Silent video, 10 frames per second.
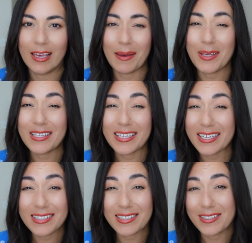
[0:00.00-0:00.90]
I mean,
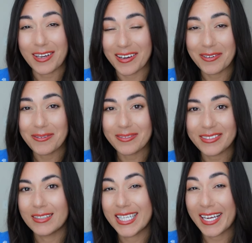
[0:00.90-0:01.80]
yes and no.
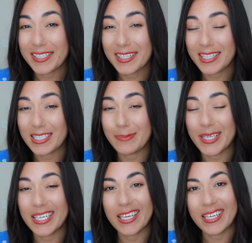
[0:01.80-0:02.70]
Technically
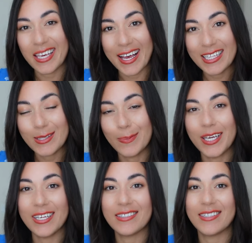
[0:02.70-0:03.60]
speaking, yes,
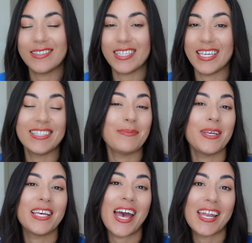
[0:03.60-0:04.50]
but since it isn't
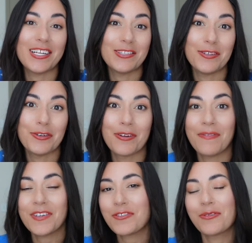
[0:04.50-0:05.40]
being added to your
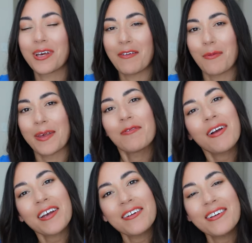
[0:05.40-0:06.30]
official government
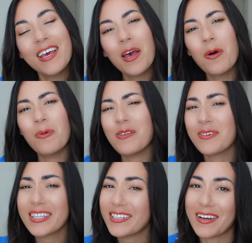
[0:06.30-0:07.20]
record, we
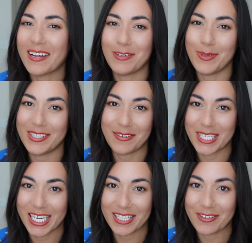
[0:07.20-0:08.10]
really don't have to be so
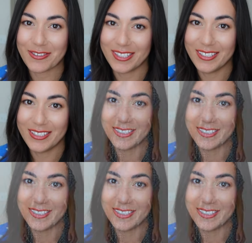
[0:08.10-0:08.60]
technical.